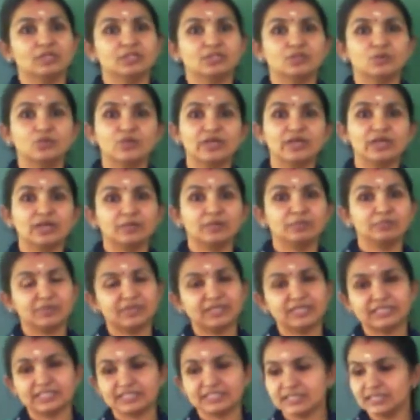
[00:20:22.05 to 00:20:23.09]
So, we
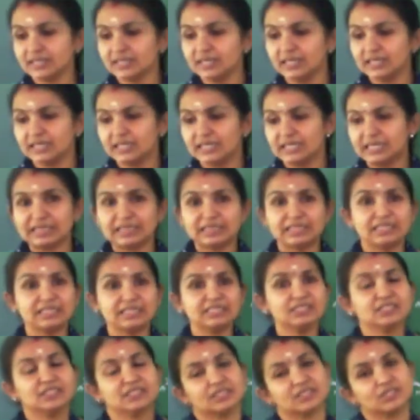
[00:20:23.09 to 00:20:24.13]
completed this
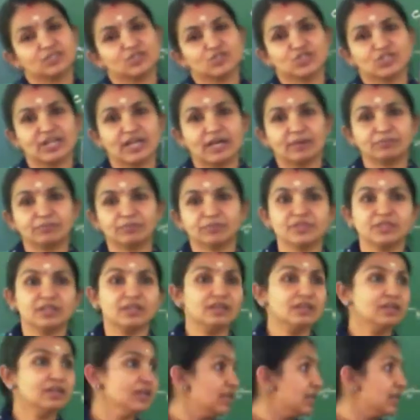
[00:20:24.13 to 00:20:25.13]
chapter.